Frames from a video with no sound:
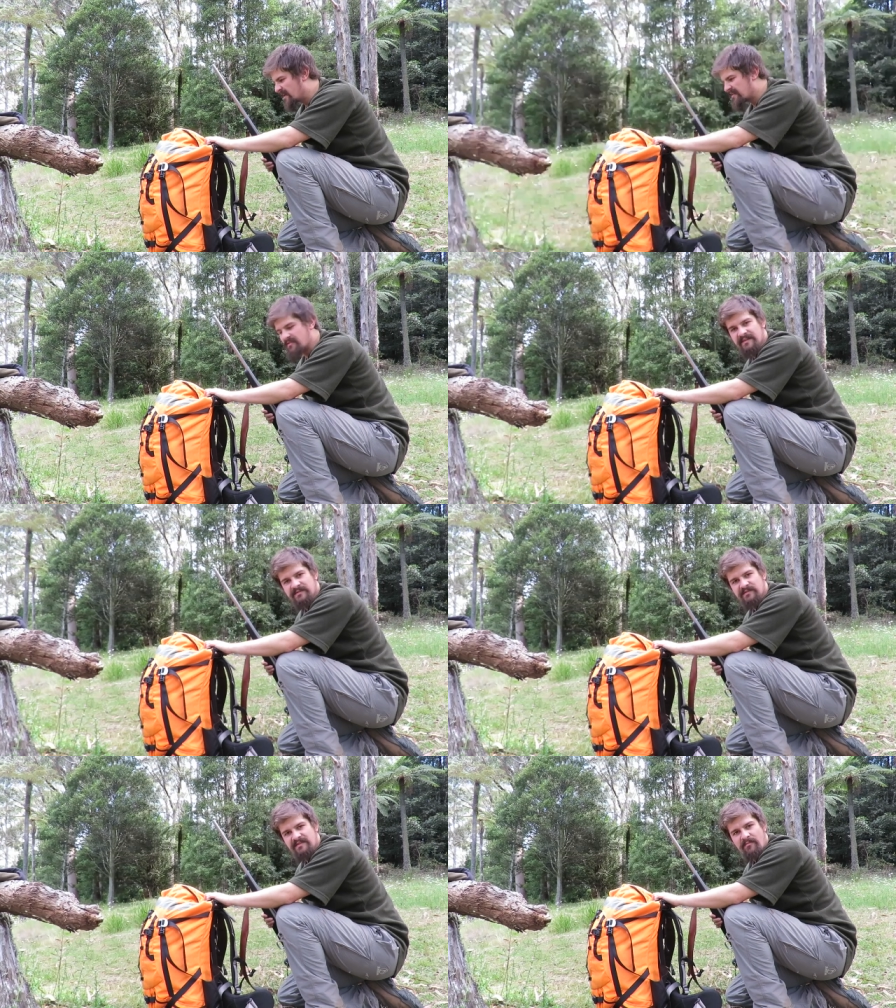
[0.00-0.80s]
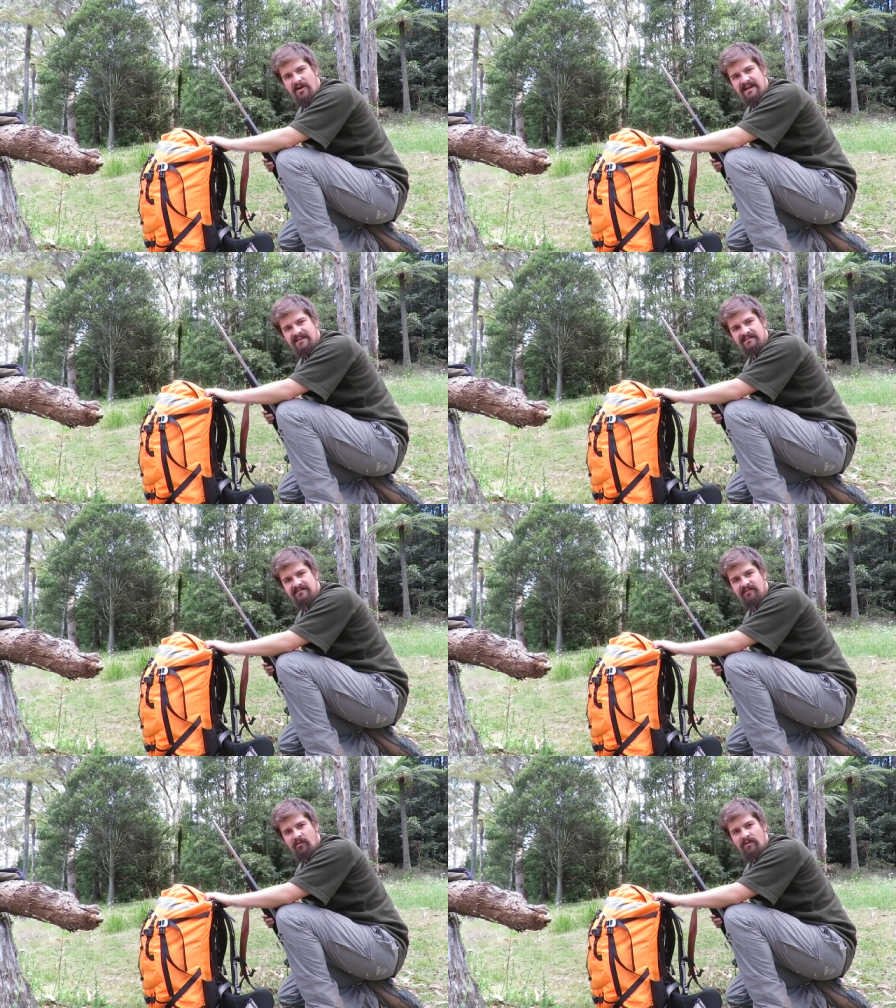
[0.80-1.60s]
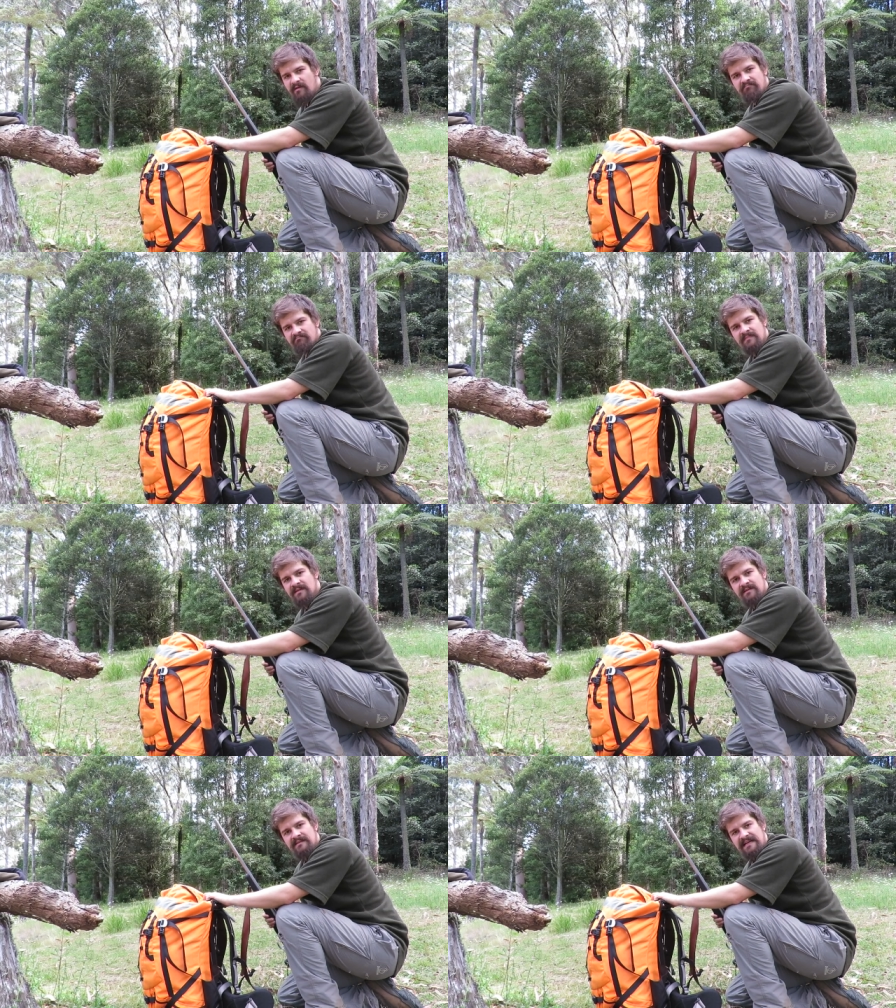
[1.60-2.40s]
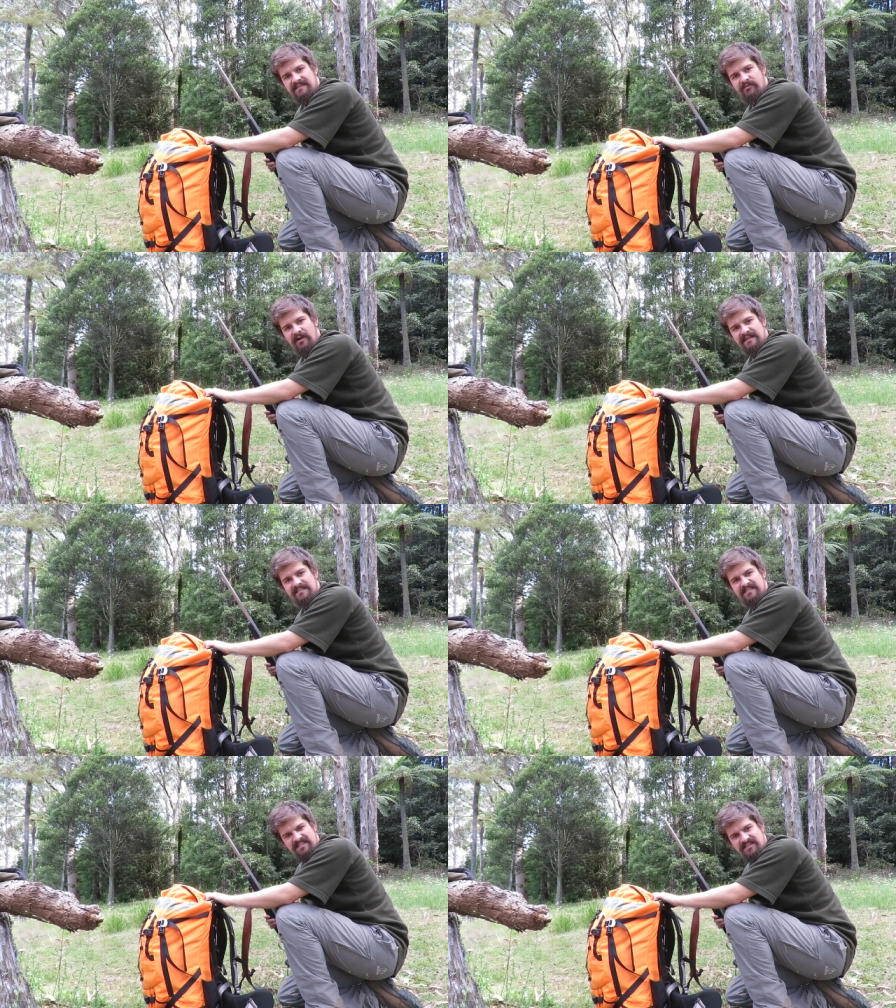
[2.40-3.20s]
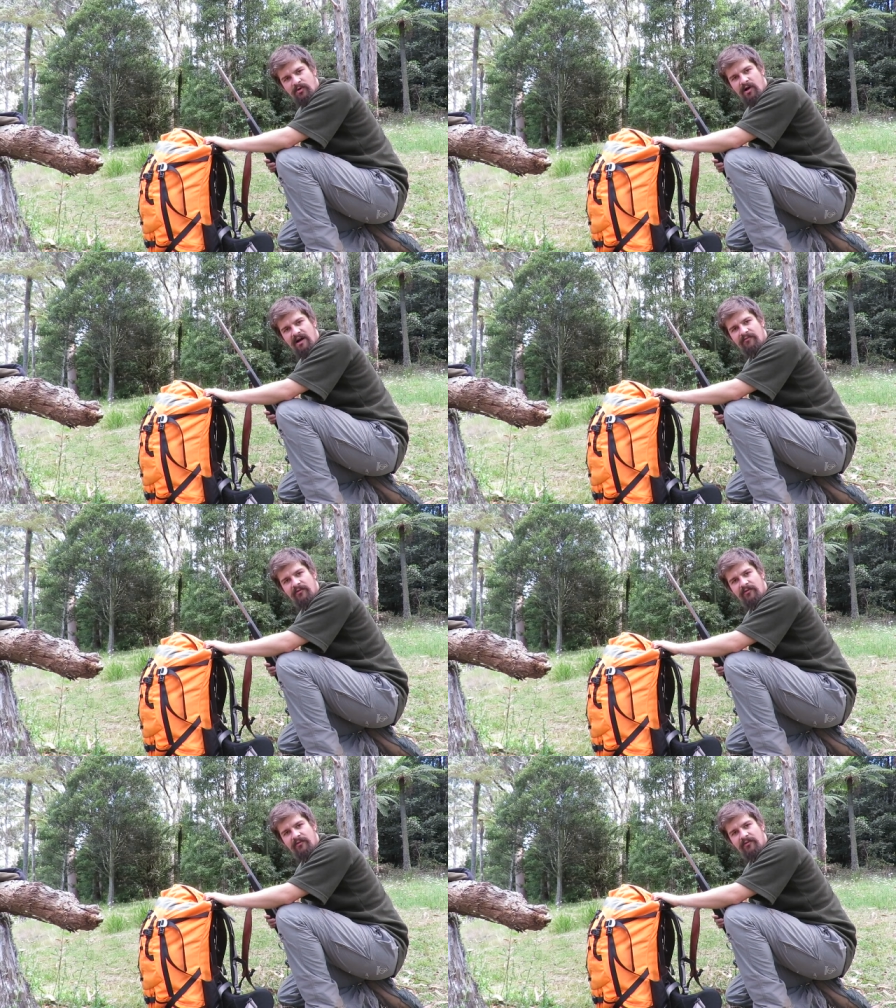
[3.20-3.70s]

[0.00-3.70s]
where the thistles and the bracken or the tussock grass is just too high